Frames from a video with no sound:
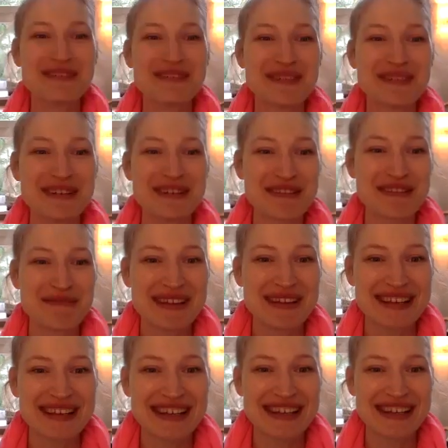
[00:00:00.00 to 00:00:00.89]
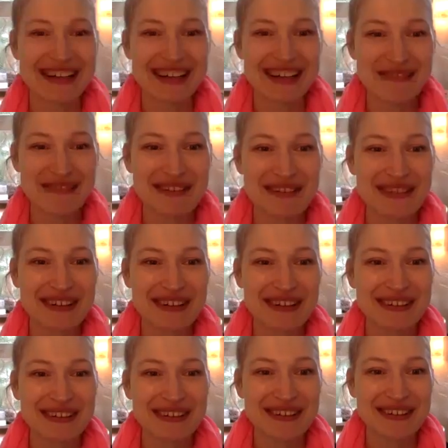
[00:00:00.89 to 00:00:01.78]
being with me and
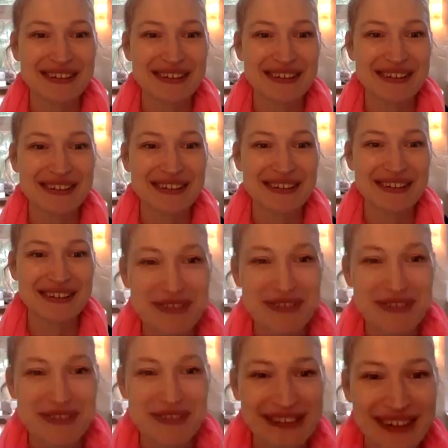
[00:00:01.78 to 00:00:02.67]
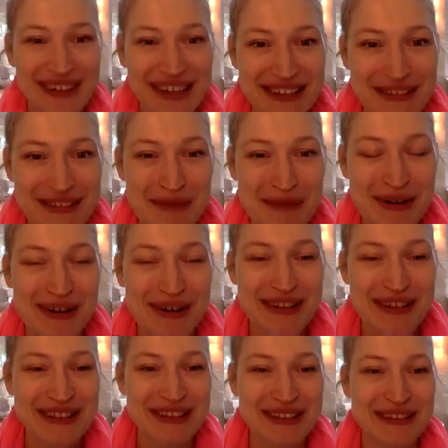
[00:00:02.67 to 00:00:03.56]
with the group, felt very
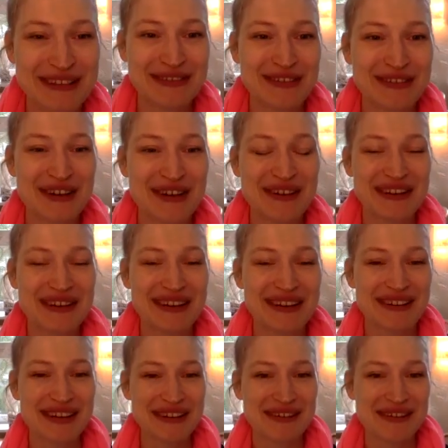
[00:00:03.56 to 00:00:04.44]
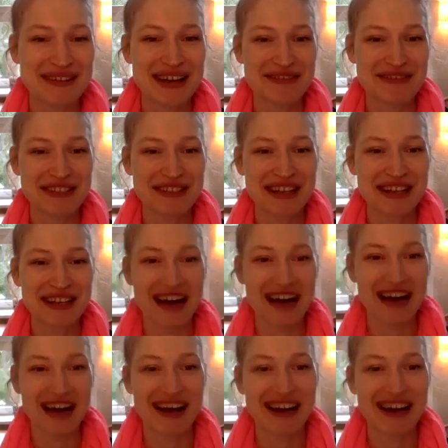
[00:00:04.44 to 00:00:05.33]
supportive, knowing that you have
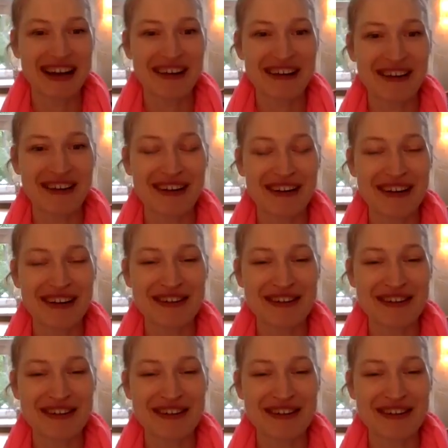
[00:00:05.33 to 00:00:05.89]
an eye on